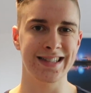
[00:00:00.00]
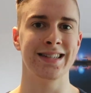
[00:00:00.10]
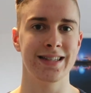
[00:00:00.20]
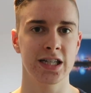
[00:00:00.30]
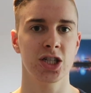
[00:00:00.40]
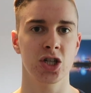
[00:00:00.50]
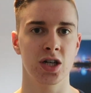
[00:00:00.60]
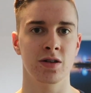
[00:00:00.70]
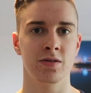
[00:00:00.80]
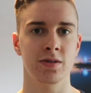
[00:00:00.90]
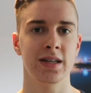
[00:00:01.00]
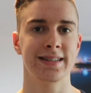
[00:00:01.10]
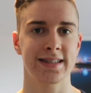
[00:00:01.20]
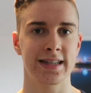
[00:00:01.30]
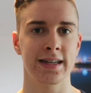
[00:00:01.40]
in your own
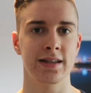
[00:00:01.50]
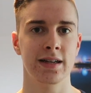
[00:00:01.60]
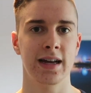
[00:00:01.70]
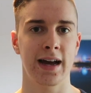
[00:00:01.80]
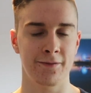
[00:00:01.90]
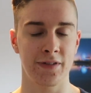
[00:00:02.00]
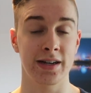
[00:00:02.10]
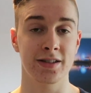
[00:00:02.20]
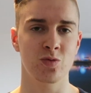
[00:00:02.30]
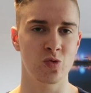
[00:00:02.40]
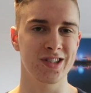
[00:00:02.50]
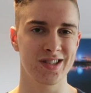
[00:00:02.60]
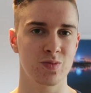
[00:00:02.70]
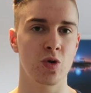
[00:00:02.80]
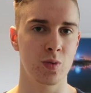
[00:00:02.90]
skin and veins, which
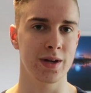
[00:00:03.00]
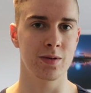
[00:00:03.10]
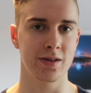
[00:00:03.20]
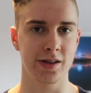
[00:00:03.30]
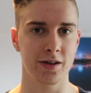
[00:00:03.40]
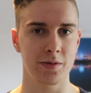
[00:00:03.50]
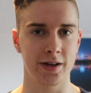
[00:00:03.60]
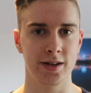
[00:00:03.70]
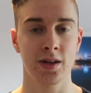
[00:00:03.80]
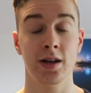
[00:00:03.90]
is what we want, don't we?